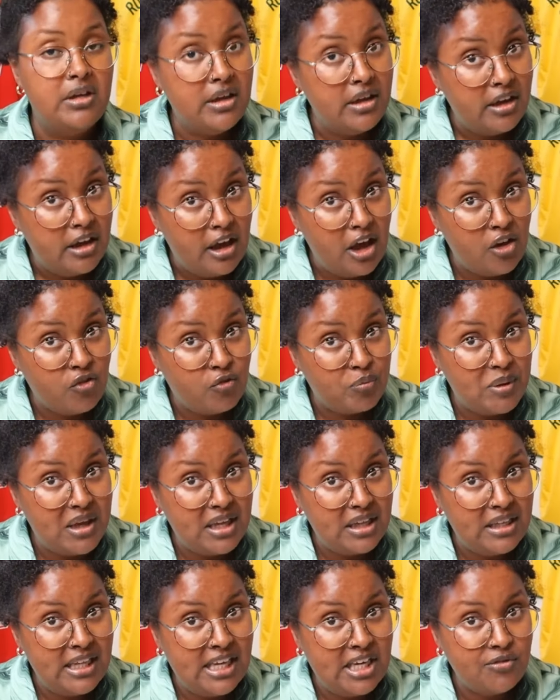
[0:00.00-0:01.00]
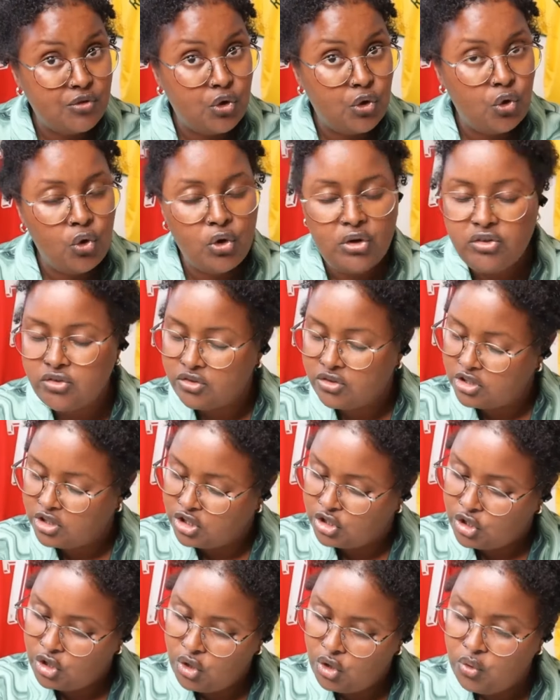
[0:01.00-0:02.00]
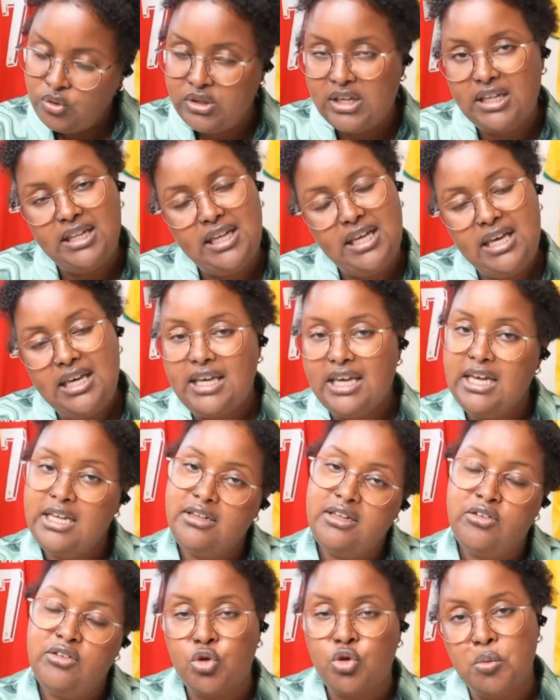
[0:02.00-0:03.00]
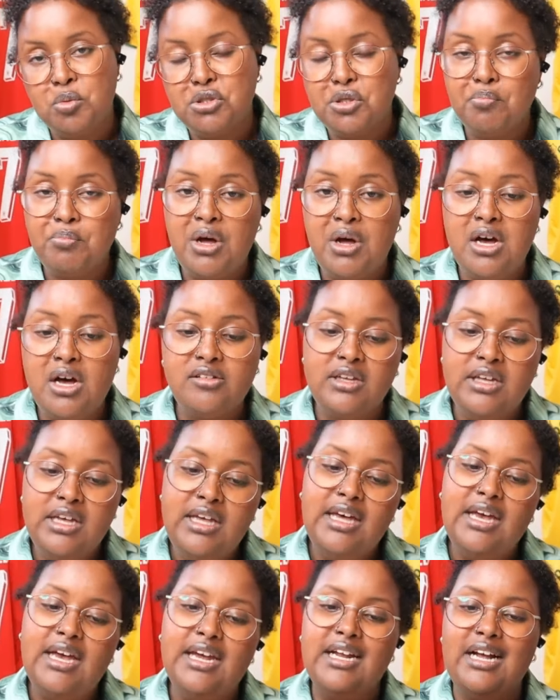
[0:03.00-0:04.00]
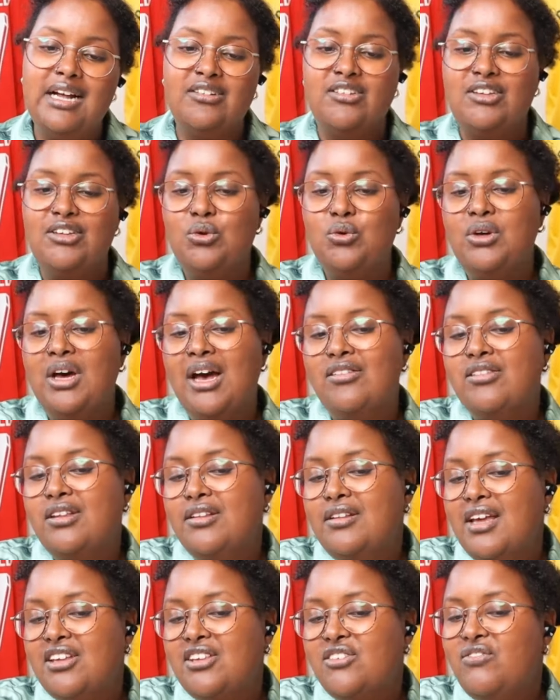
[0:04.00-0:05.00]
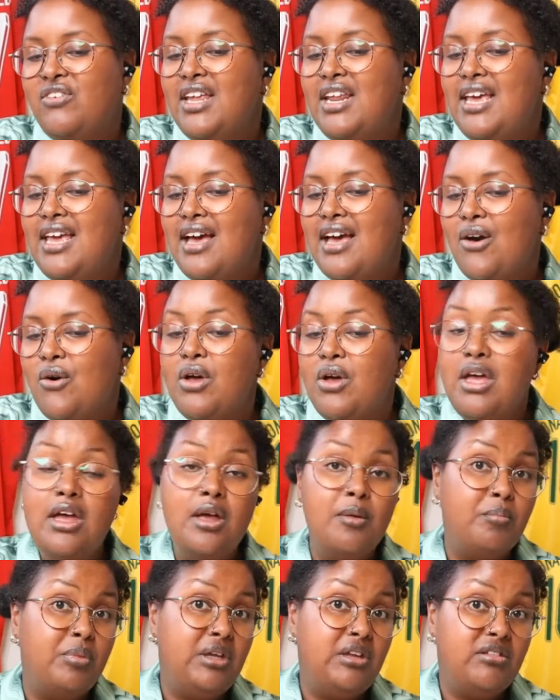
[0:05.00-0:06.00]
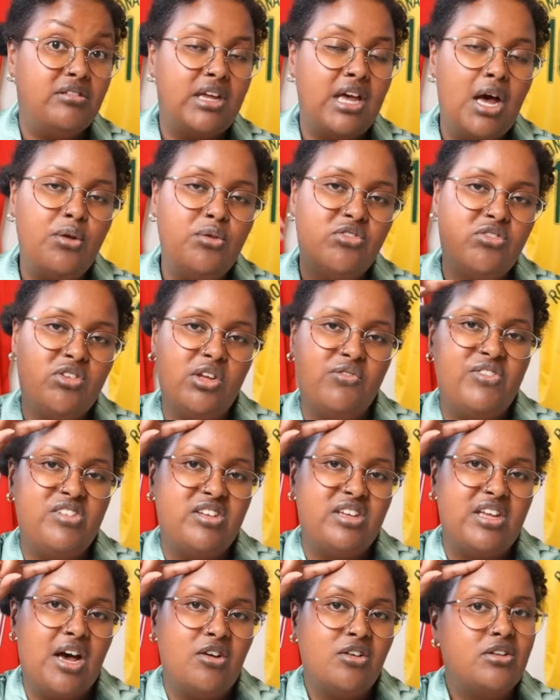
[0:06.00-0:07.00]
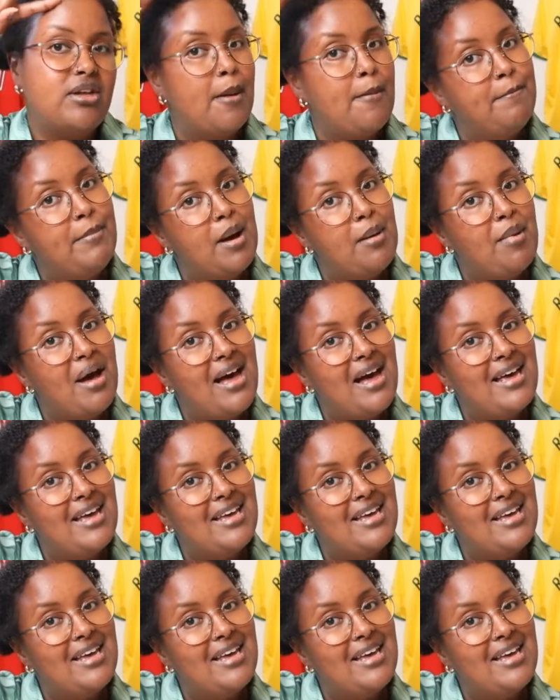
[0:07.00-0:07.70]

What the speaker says: FBL League, of course. Code and link in the description box. And I'll see you guys in the next video. Peace out. Sophie's out. Bye-bye.